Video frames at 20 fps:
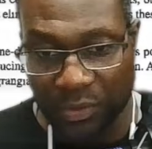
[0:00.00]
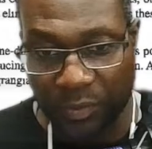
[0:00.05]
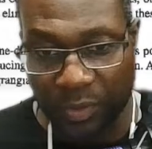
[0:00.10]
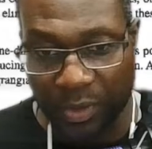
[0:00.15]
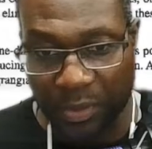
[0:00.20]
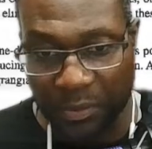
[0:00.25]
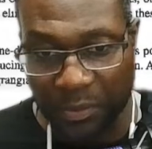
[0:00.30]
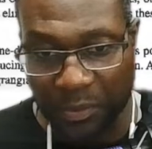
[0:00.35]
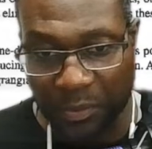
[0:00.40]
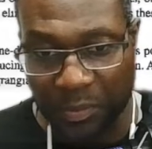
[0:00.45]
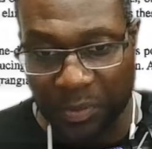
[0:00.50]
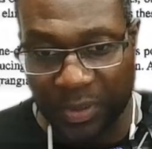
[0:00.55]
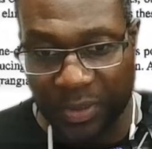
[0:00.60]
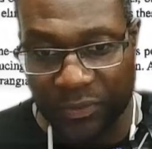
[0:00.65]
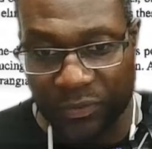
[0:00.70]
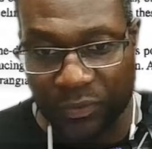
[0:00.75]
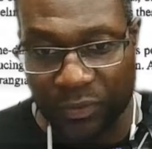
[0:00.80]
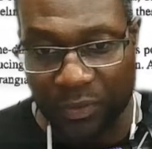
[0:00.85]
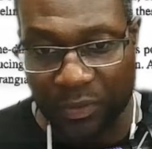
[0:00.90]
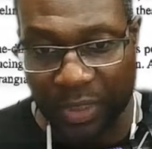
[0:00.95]
So we can
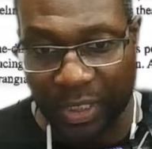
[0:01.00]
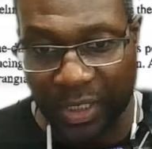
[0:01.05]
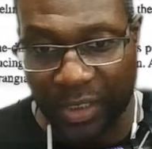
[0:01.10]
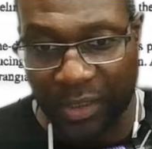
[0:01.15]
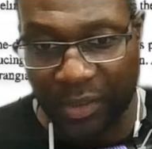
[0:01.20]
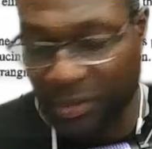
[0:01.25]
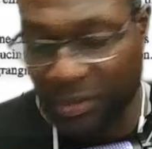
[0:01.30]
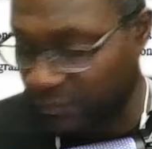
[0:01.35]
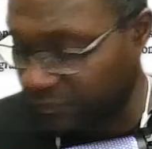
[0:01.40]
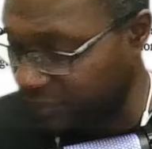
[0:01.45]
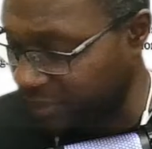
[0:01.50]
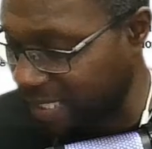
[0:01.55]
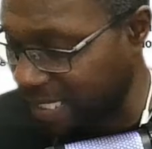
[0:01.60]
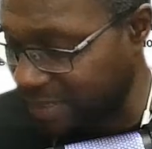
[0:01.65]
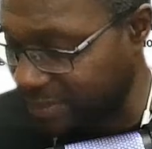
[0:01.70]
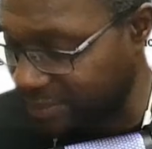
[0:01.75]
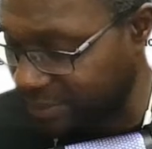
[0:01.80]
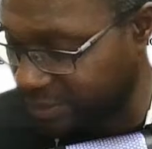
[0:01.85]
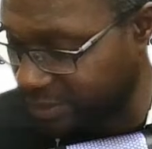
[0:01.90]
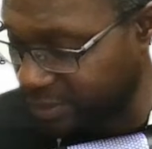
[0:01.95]
replace angular
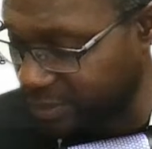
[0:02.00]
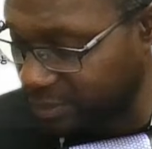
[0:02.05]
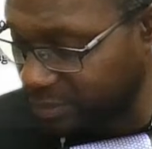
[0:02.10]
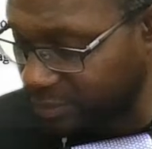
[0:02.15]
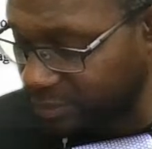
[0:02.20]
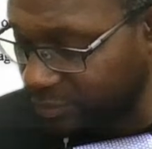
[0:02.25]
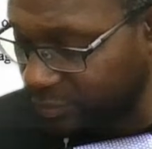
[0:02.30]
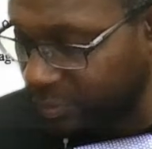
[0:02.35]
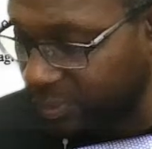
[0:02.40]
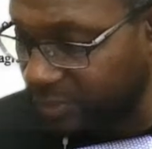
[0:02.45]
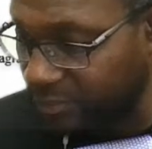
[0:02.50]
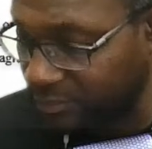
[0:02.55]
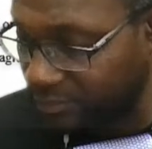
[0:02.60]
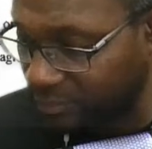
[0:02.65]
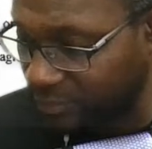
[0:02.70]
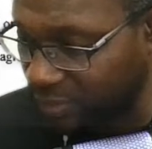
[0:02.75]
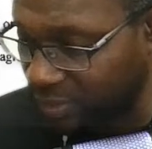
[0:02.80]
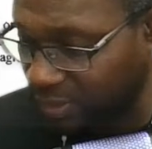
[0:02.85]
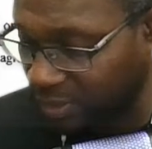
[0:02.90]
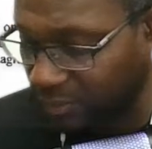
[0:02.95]
velocity with
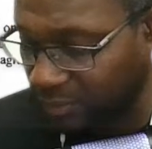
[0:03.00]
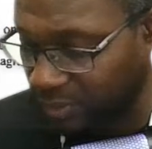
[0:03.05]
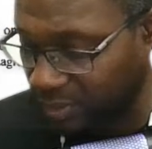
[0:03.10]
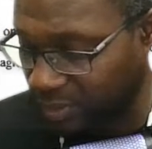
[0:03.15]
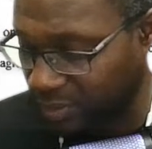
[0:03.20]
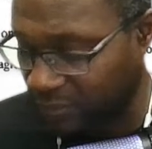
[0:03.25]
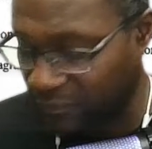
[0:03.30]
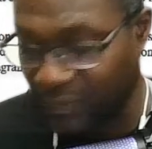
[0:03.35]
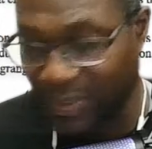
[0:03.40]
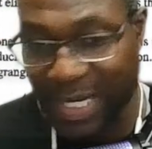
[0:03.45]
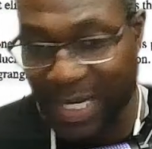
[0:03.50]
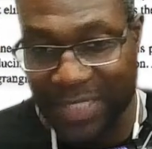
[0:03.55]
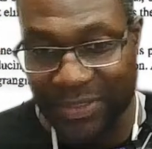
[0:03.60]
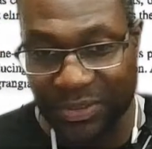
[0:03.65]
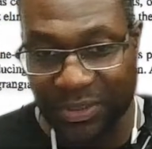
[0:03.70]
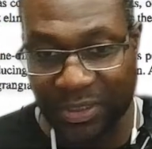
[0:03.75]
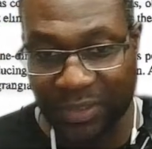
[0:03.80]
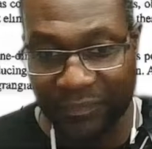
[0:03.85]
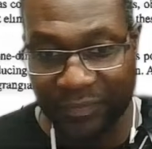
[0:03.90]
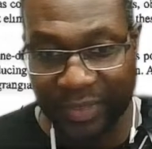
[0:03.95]
literally the
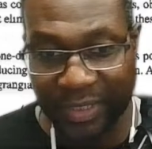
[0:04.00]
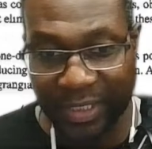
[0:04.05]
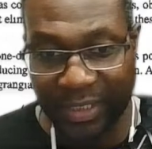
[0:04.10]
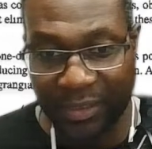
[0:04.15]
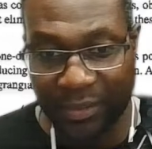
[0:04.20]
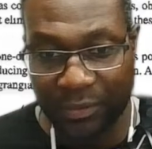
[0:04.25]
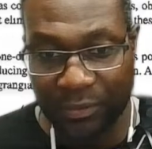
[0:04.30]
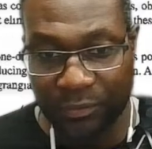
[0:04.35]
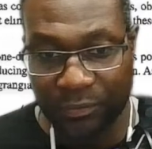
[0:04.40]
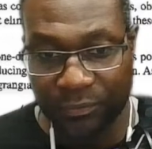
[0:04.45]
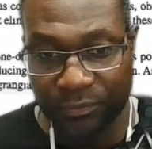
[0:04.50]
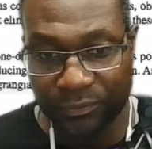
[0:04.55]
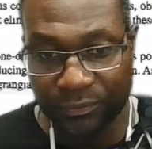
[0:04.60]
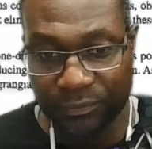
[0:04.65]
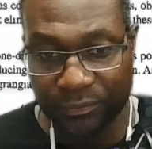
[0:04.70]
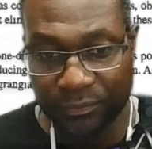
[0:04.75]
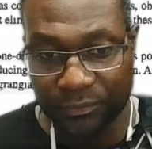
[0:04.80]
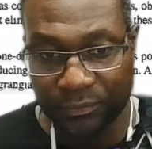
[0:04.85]
velocity of the angle.